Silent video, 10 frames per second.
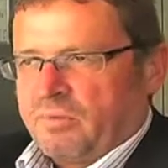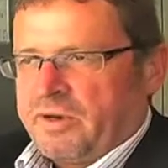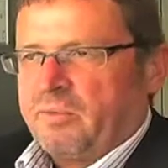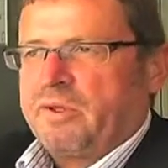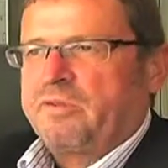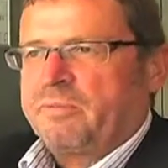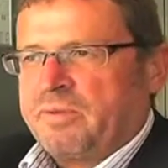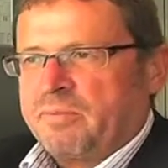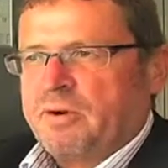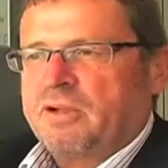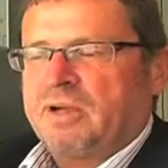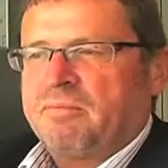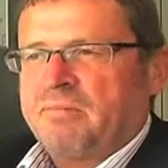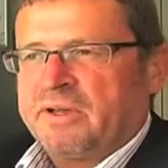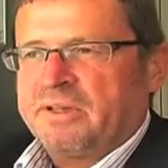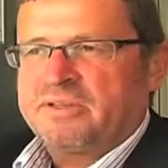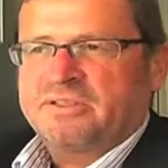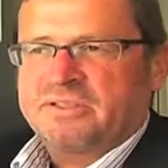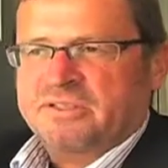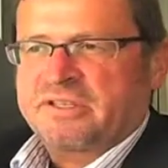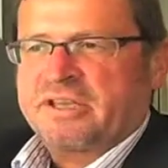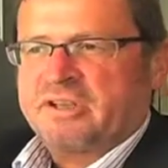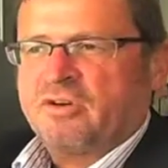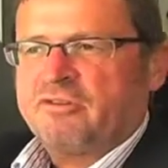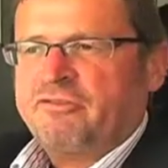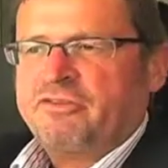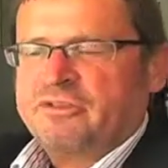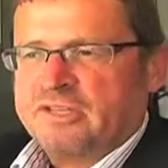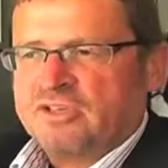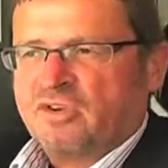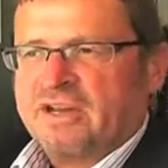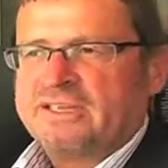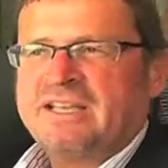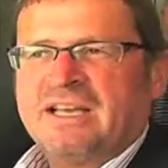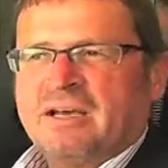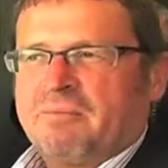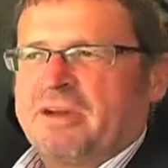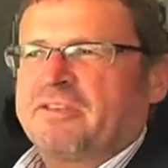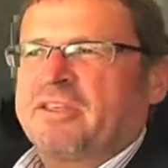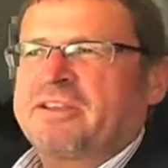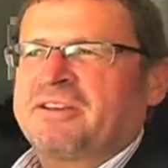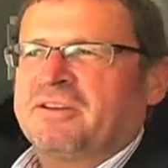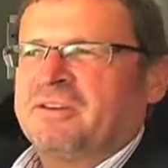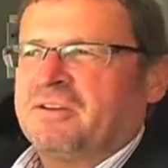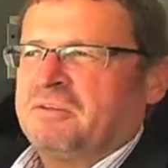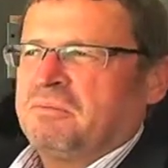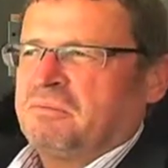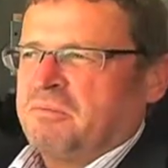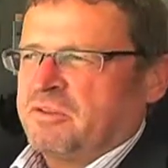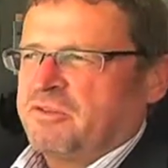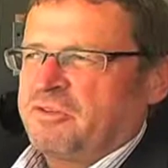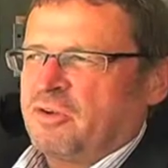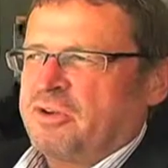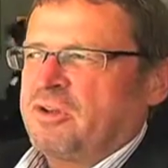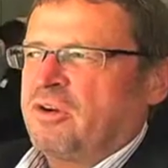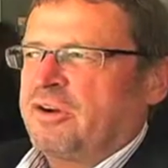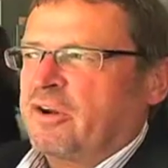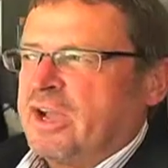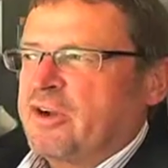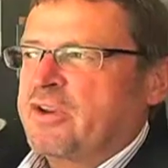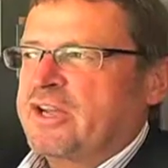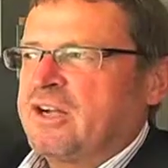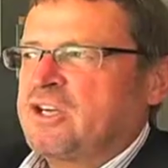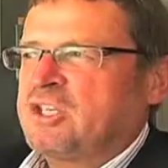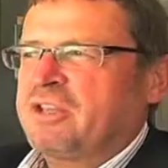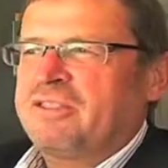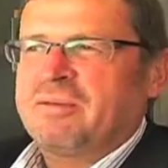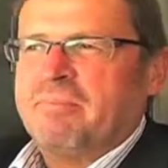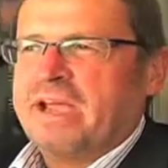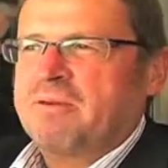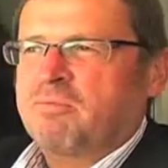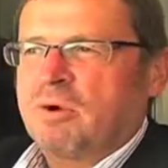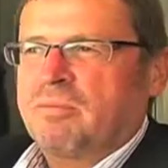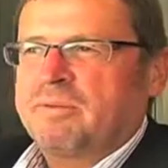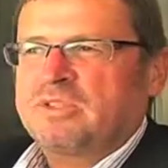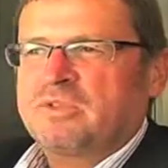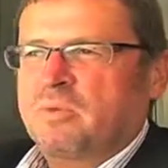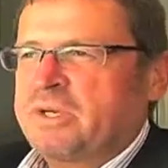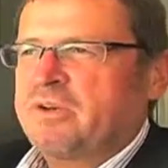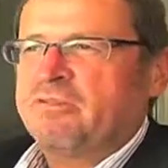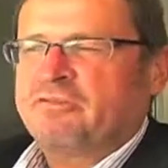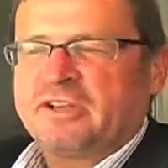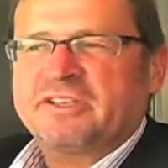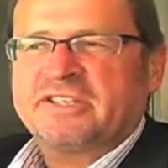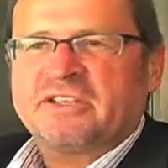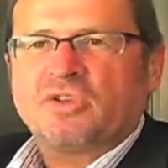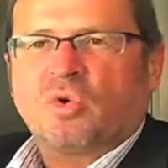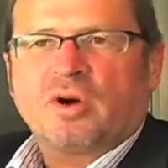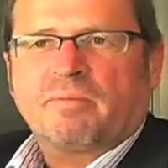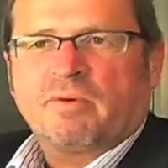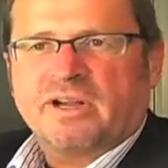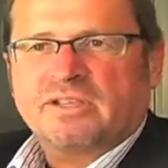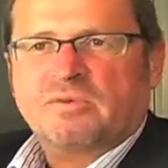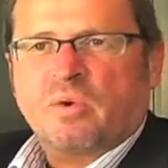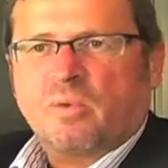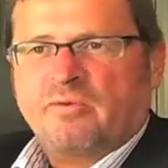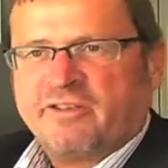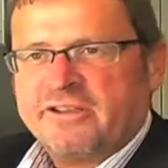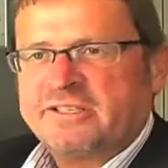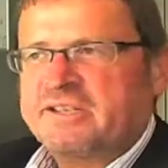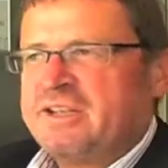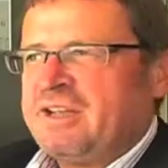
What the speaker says: many wealthy people come and take it off, that's right. But I think if you're looking at agriculture, the main problems we don't face in Europe or elsewhere, we face it